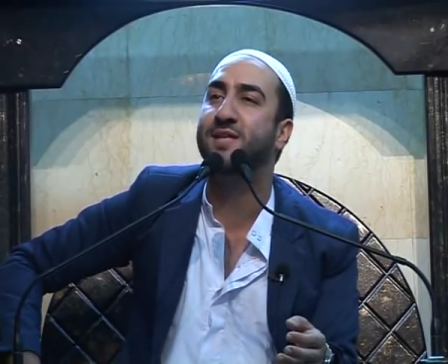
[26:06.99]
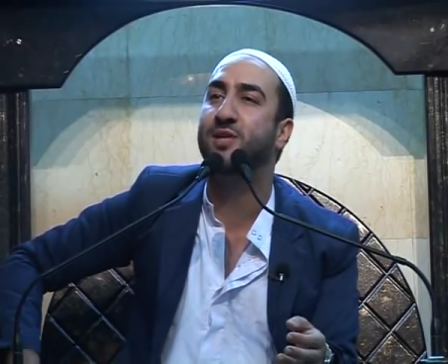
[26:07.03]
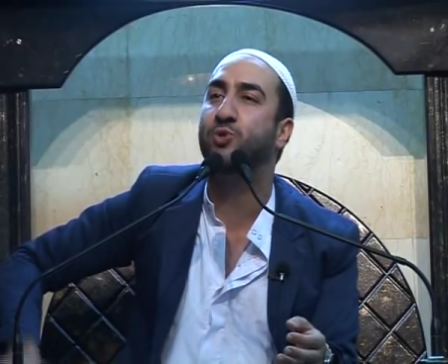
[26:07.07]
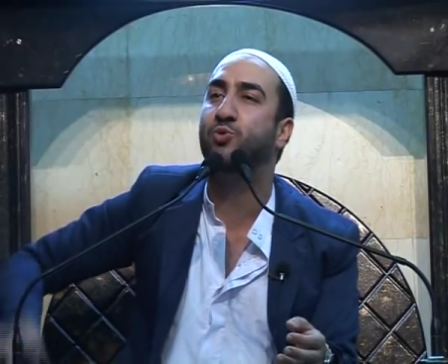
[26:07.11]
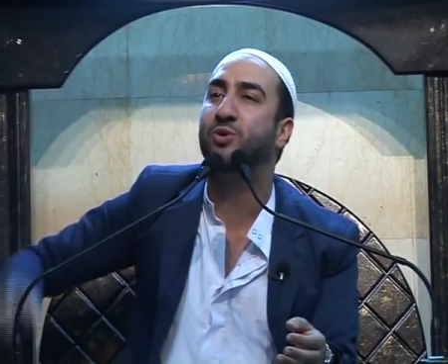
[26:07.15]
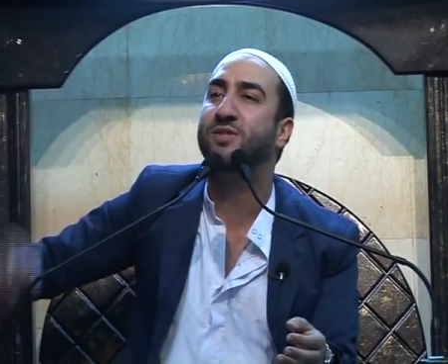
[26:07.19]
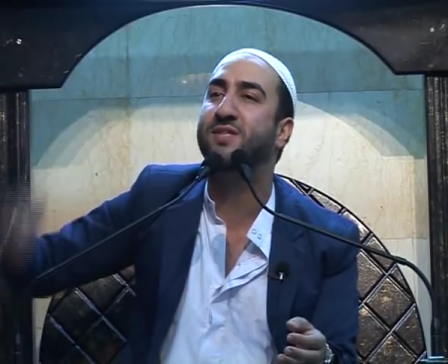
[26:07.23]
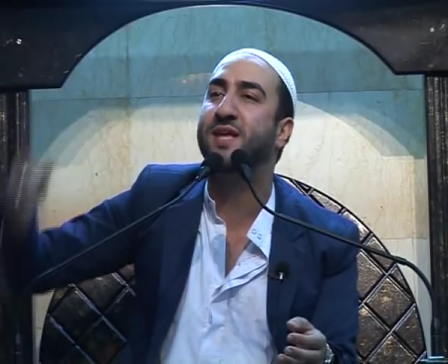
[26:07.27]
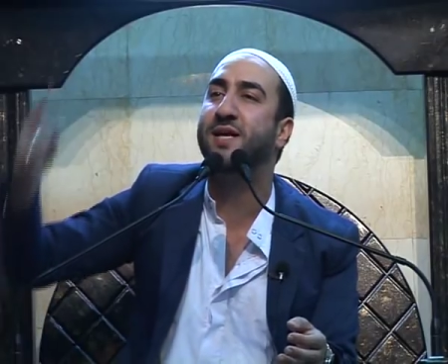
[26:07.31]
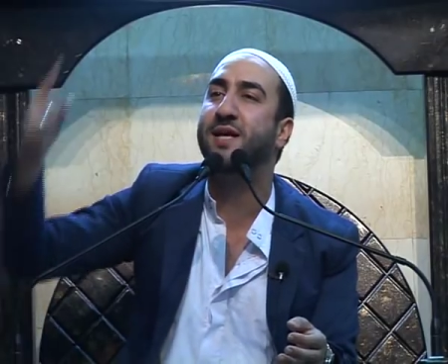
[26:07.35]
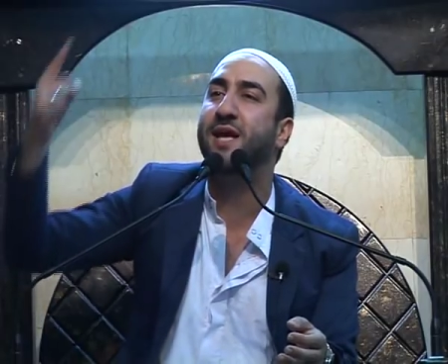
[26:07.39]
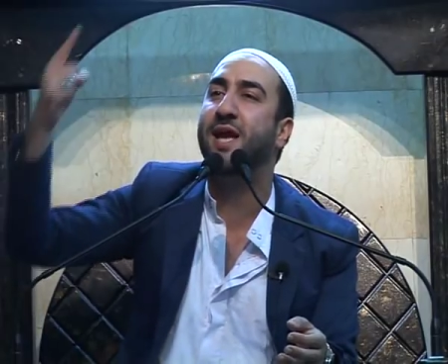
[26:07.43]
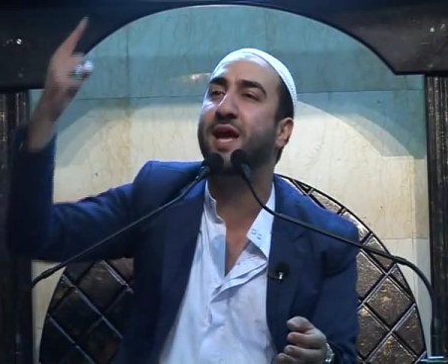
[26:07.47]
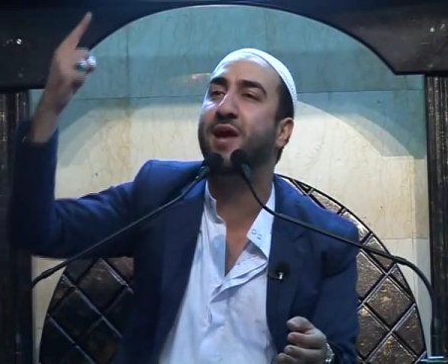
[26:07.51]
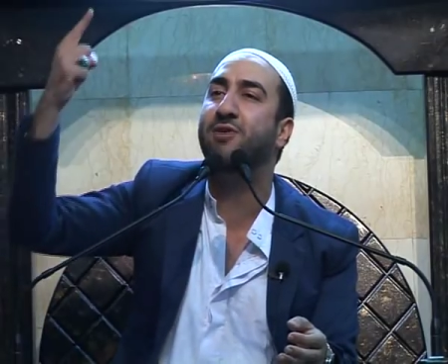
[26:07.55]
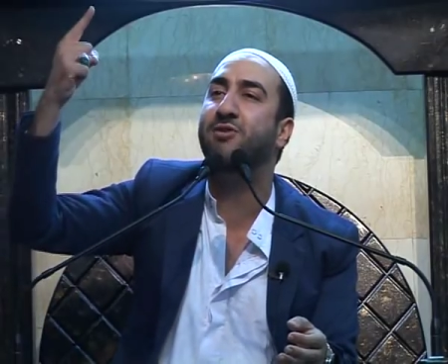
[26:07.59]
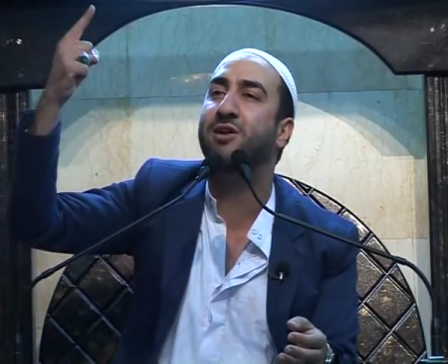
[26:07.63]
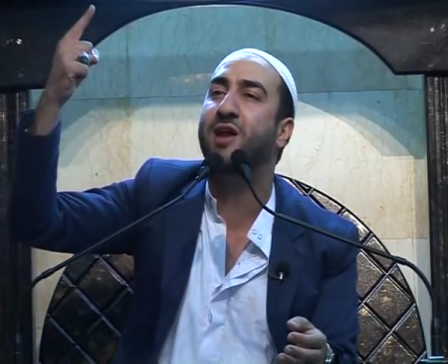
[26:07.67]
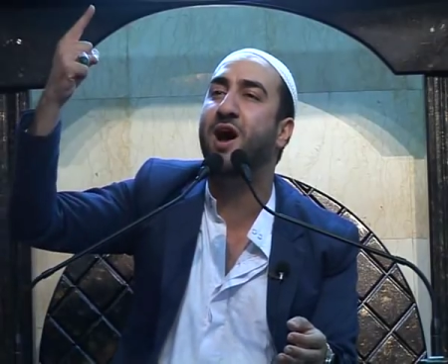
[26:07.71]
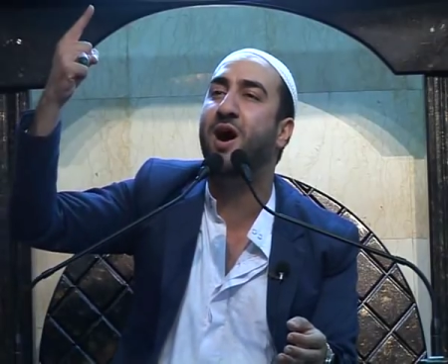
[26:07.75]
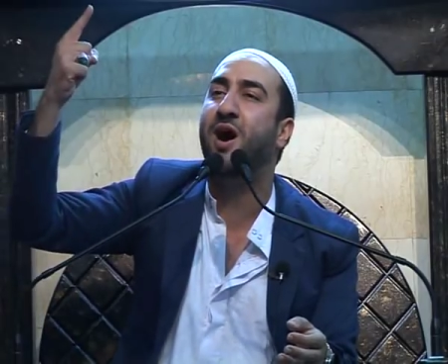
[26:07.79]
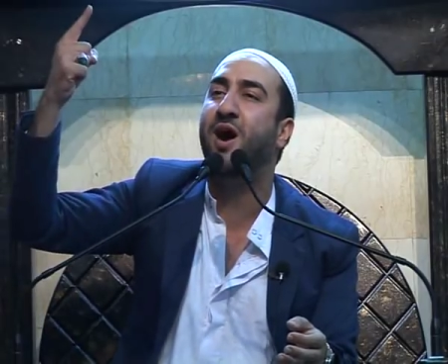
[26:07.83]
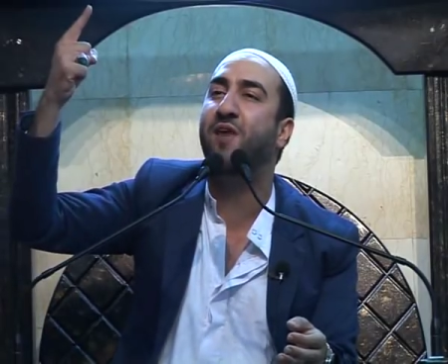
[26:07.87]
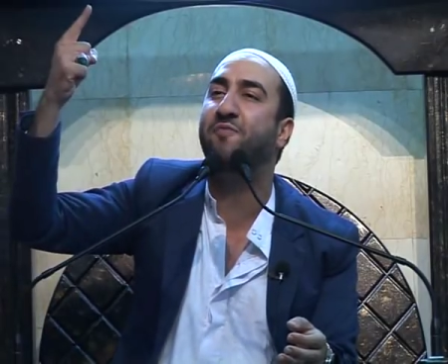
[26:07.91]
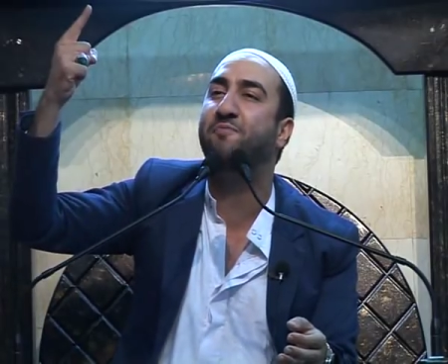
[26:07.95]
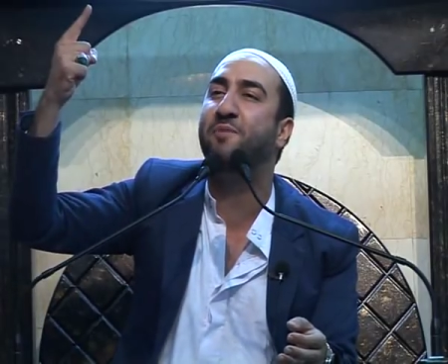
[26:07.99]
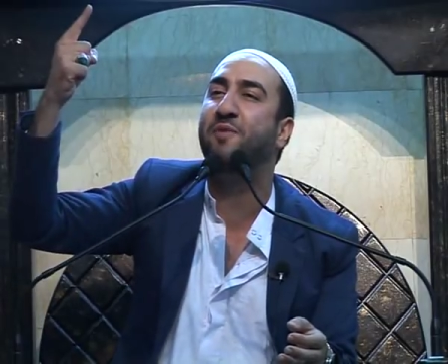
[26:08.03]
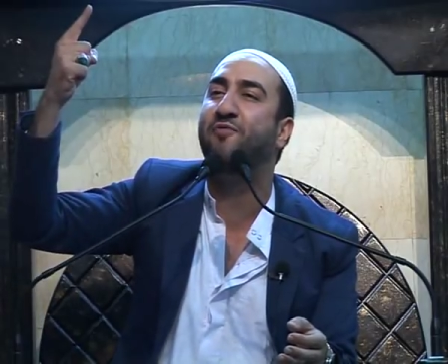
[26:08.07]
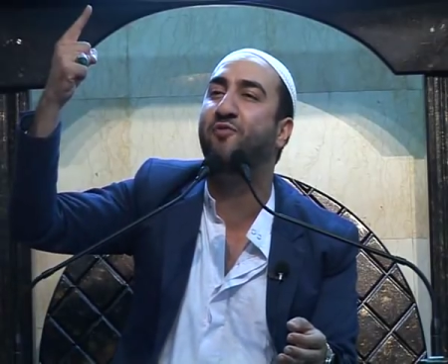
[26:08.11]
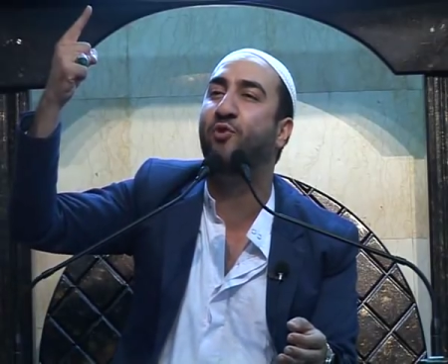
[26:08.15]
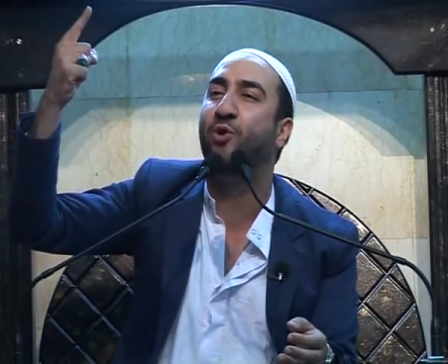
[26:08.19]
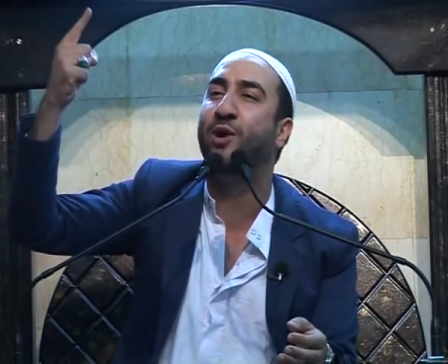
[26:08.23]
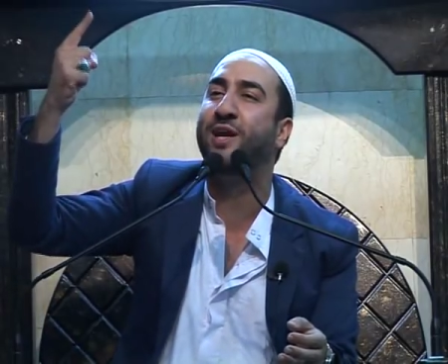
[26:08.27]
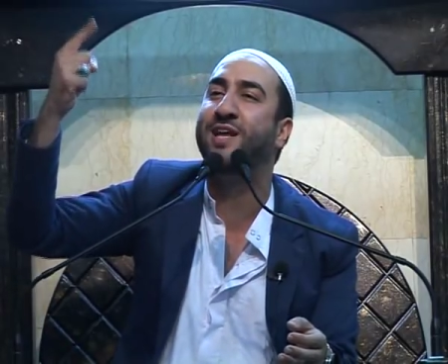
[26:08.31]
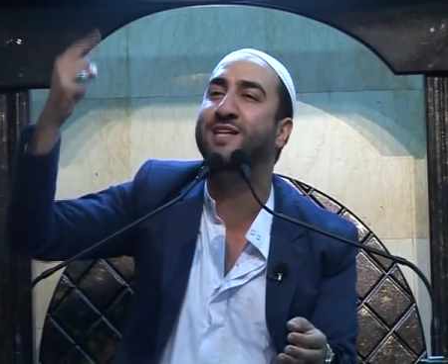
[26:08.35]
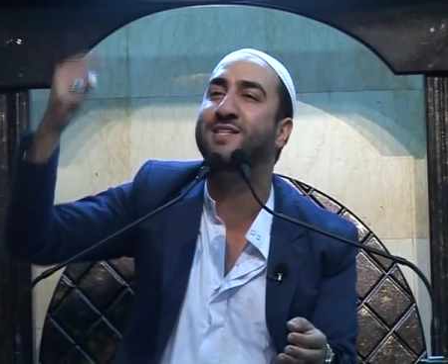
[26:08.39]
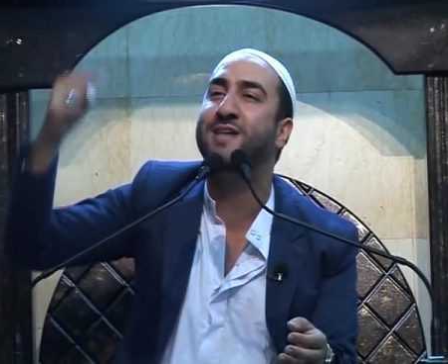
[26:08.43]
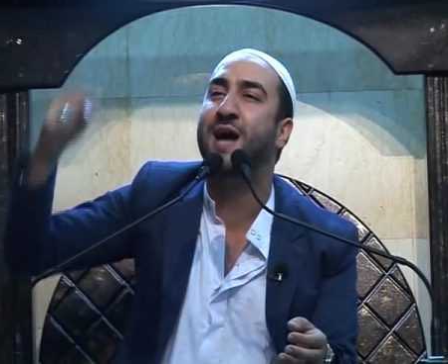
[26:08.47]
it was a year and a half
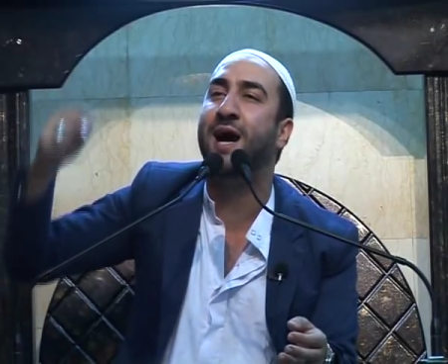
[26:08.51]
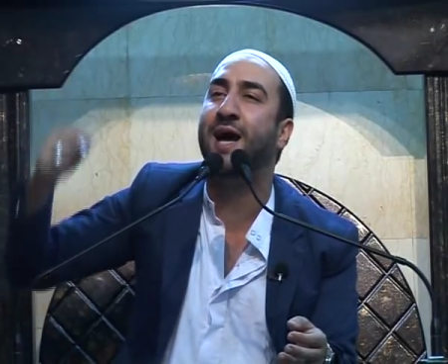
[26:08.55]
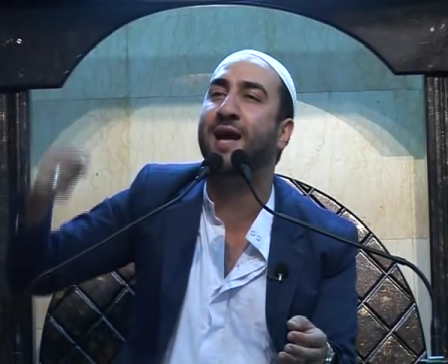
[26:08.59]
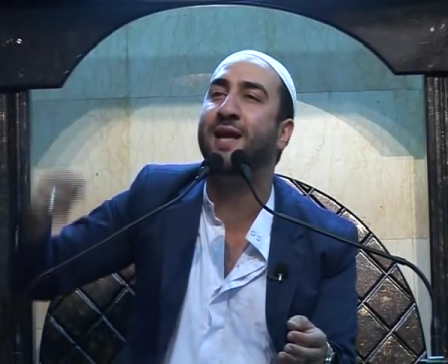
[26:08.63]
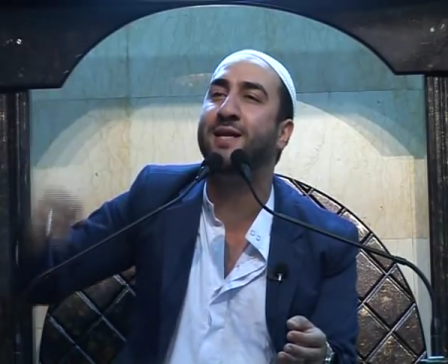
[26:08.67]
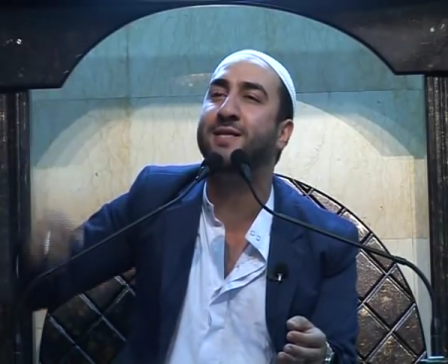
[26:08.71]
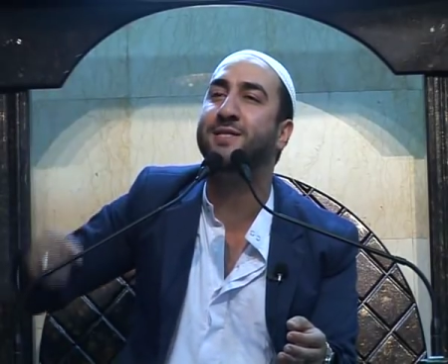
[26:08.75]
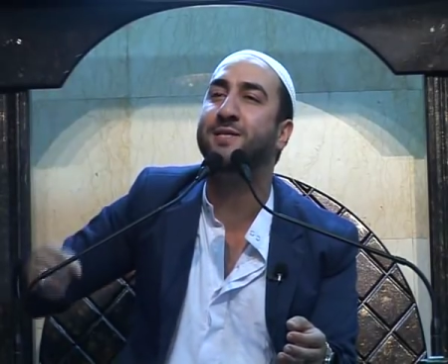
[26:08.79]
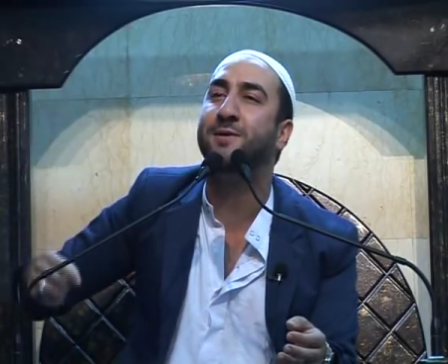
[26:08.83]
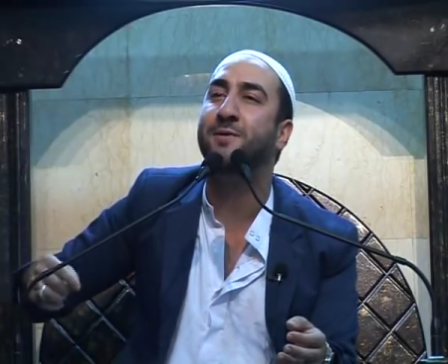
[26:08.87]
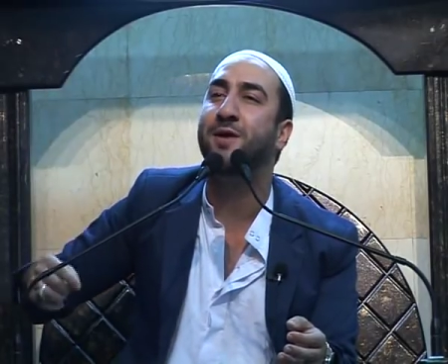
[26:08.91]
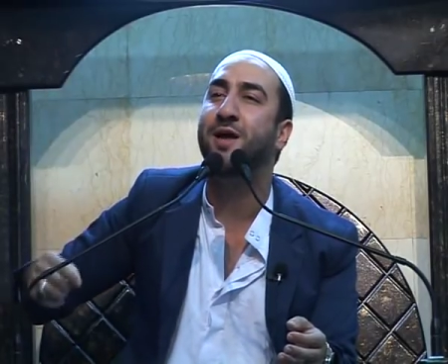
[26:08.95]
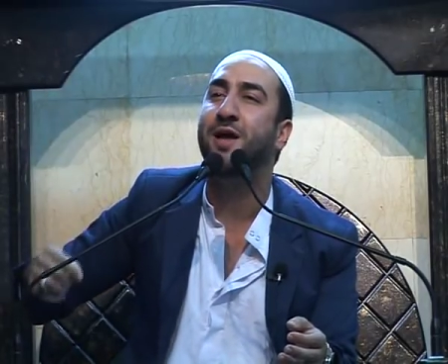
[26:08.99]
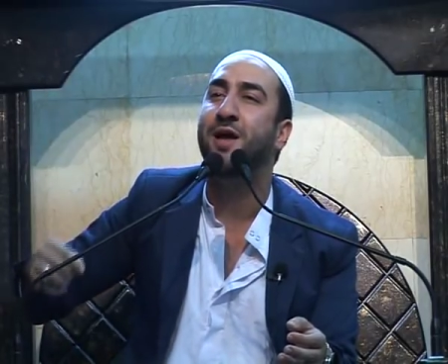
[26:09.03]
before he died.